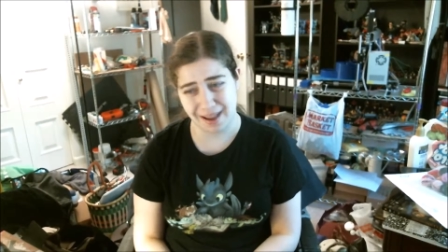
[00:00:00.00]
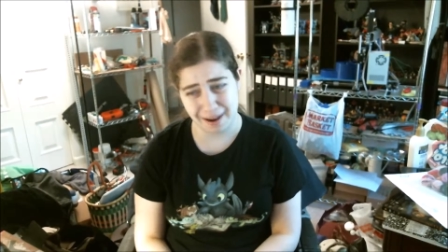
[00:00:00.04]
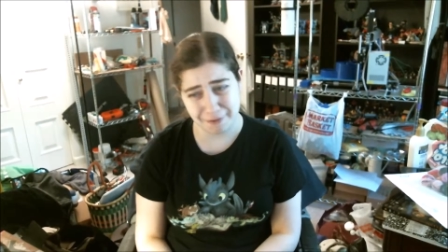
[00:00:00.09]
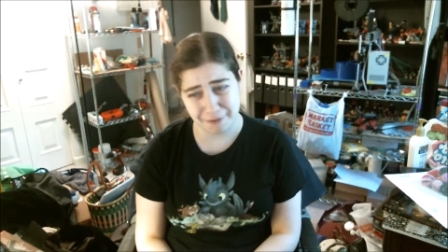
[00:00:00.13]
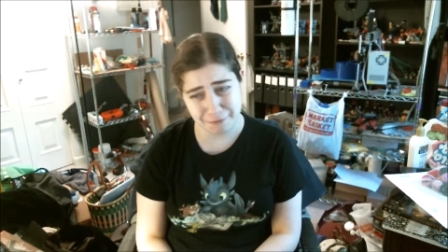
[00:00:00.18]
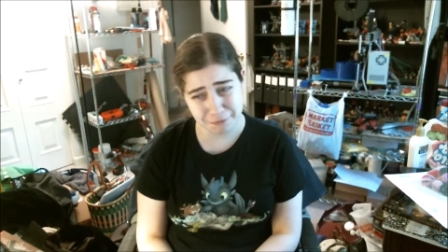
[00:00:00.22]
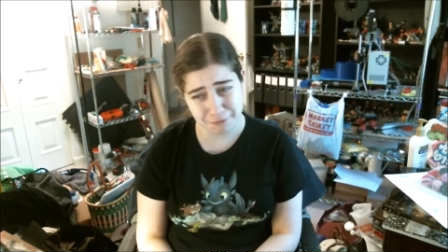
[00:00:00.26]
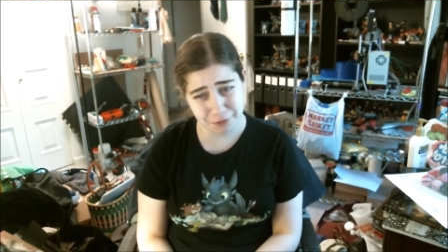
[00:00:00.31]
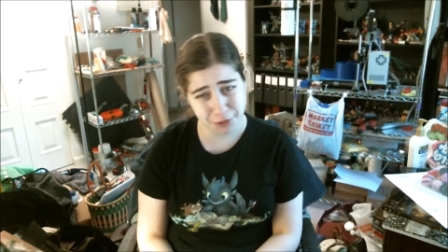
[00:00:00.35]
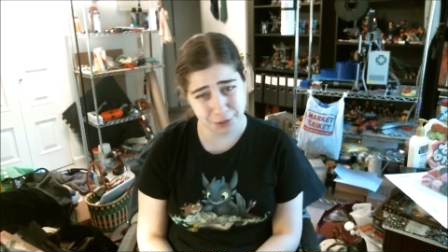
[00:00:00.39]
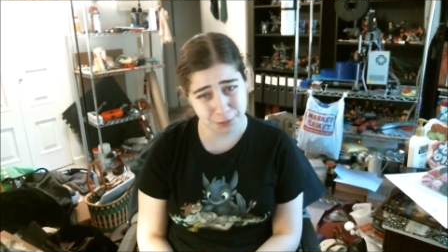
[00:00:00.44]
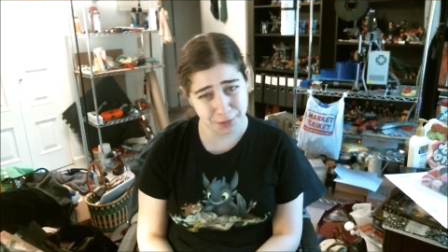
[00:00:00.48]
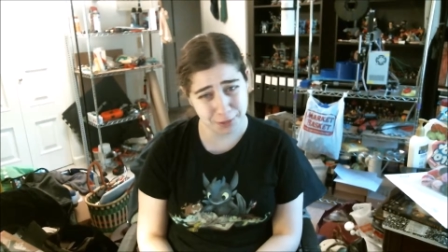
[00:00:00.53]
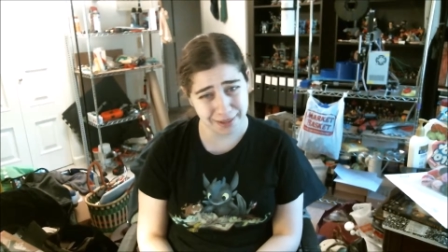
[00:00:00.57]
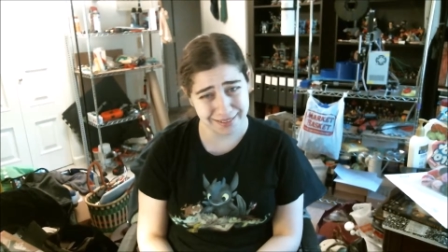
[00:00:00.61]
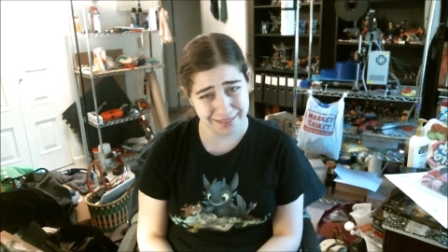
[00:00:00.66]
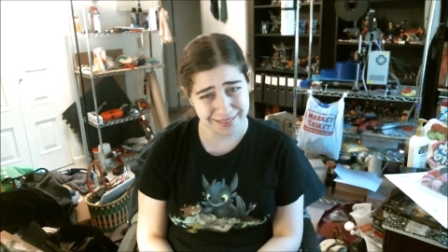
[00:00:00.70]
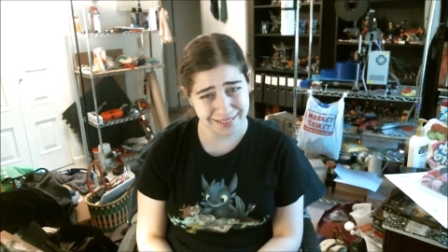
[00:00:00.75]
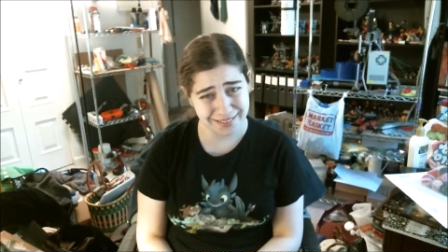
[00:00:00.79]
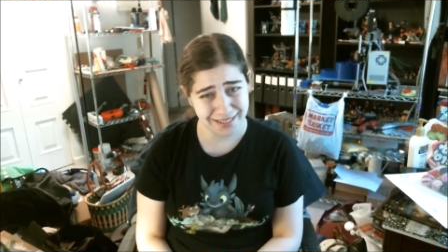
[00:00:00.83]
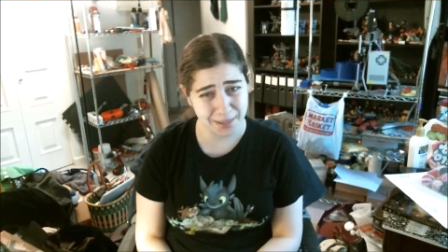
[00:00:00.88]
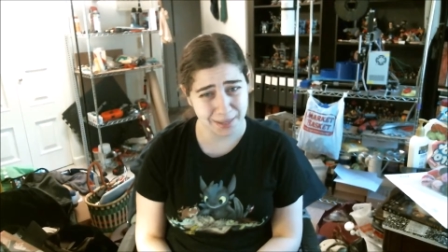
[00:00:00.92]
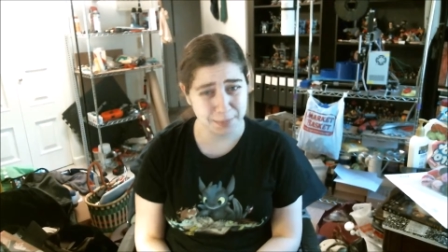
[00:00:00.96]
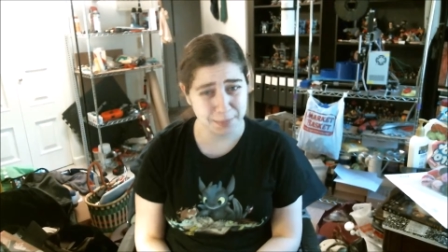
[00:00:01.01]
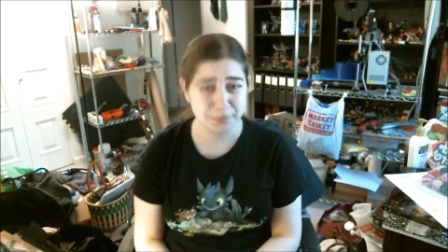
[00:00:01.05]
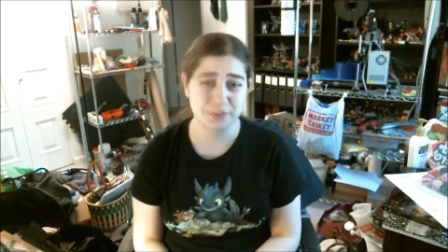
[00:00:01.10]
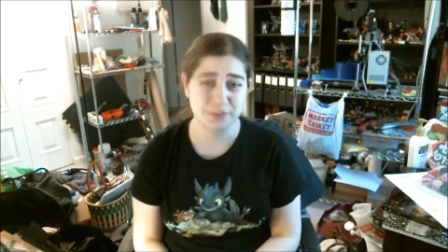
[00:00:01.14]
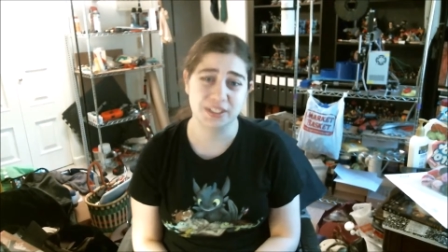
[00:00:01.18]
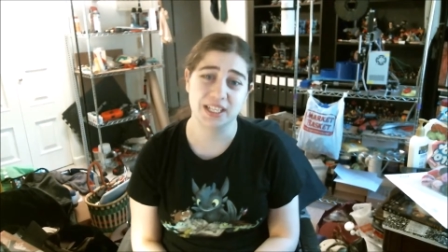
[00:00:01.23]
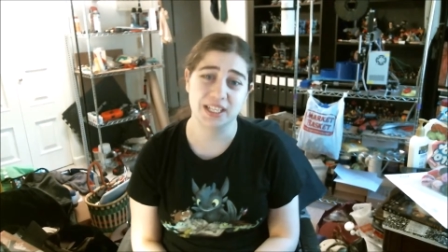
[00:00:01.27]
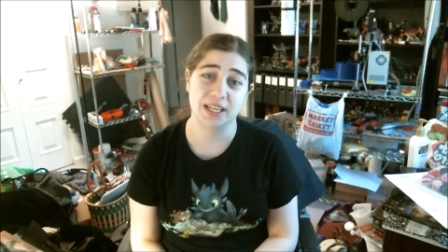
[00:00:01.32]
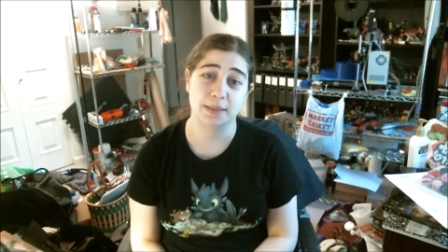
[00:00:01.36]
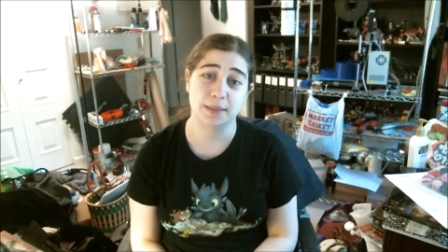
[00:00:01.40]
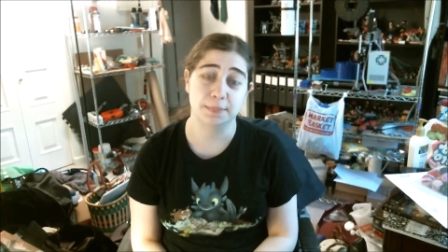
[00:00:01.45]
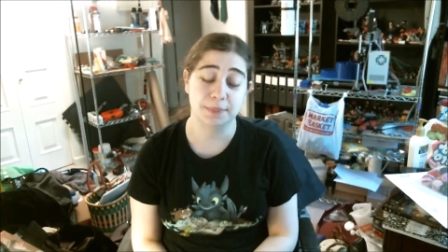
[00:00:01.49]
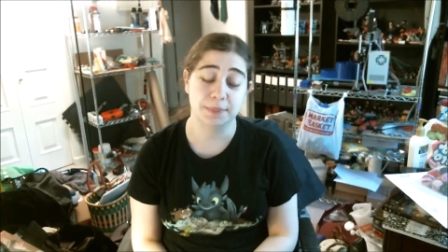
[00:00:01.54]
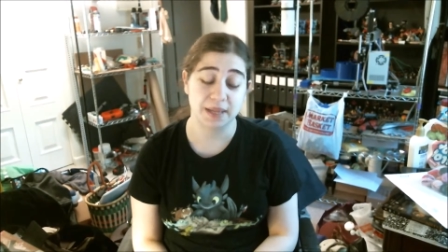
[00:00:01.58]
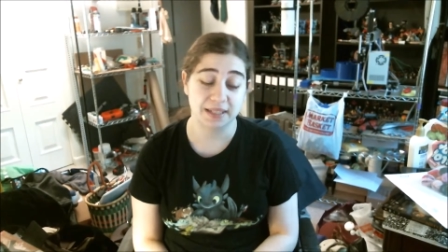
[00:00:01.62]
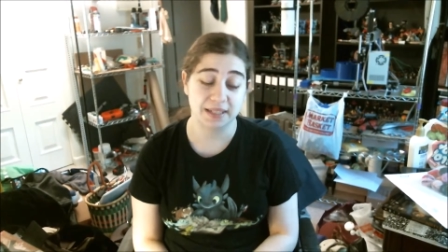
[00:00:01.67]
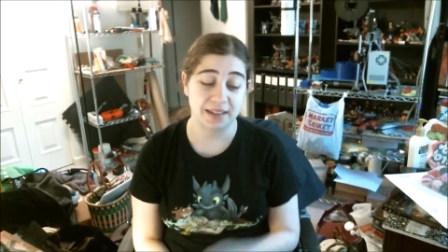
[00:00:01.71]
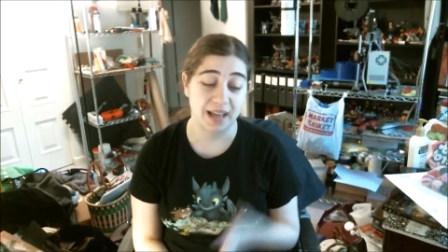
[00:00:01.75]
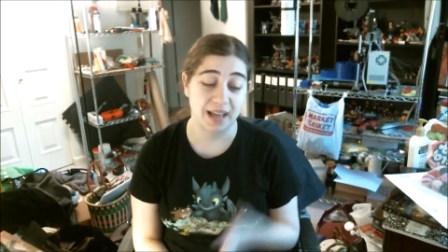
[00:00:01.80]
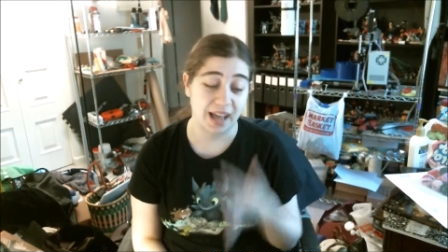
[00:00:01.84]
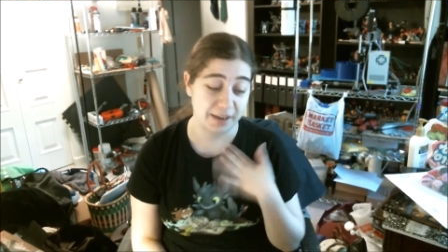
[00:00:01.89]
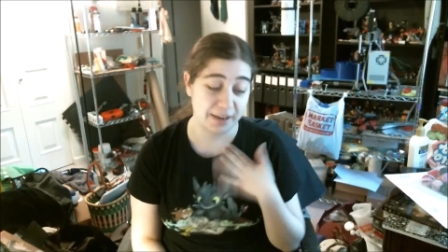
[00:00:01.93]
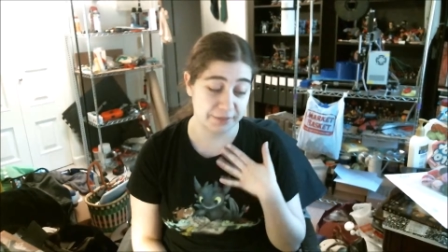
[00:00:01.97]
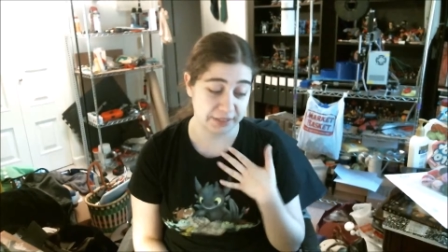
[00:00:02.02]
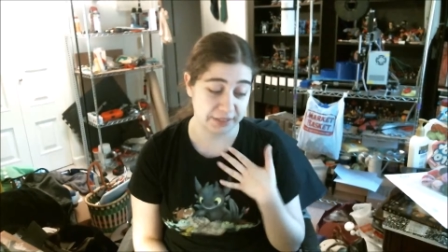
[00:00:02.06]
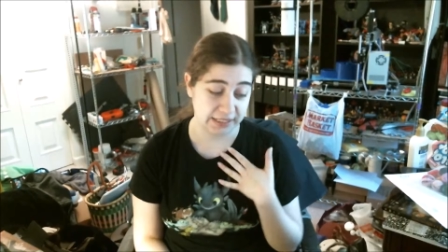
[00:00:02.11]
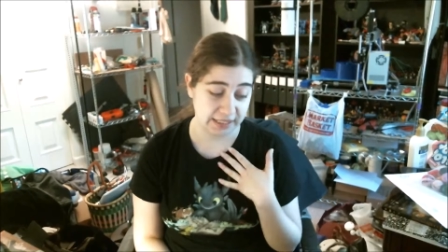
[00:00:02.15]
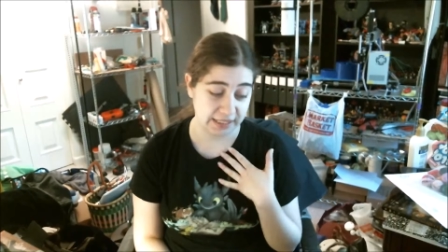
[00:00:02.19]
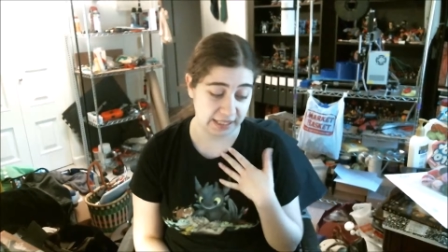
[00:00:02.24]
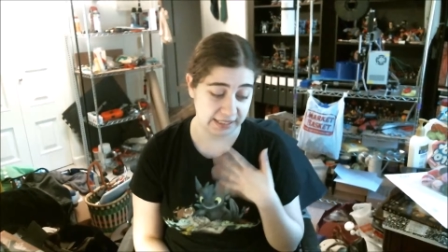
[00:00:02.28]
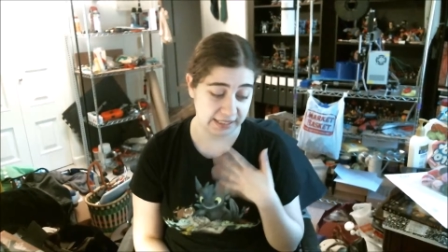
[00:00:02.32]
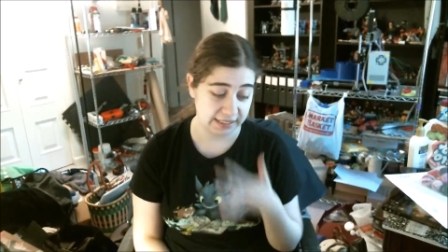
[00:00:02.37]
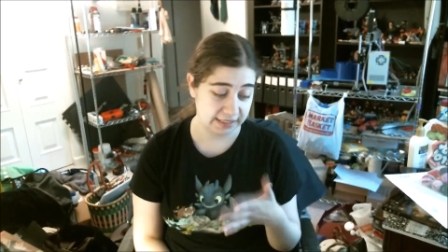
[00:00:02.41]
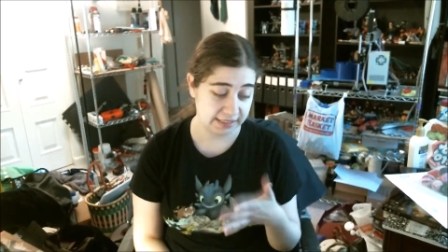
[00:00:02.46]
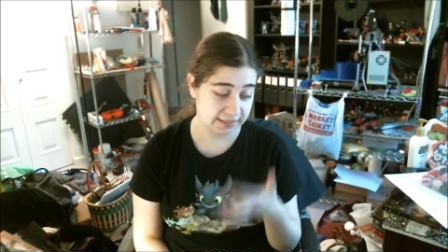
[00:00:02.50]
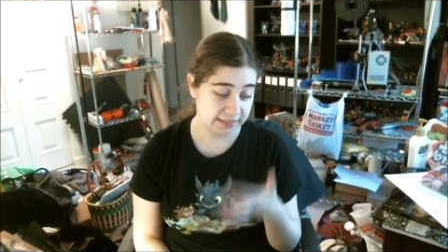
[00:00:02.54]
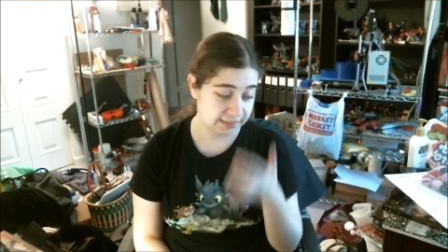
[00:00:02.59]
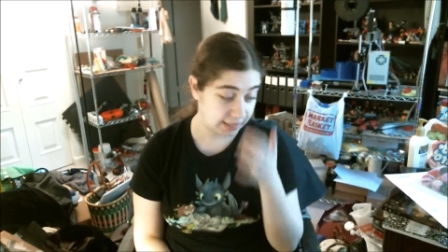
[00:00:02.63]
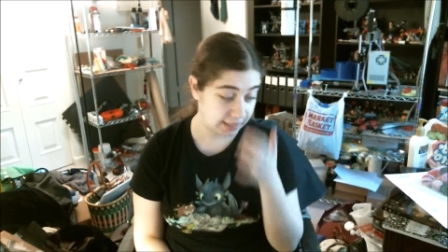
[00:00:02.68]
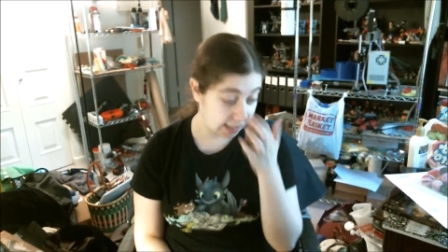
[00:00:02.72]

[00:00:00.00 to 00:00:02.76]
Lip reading: everyone's cup of tea, but I really like it.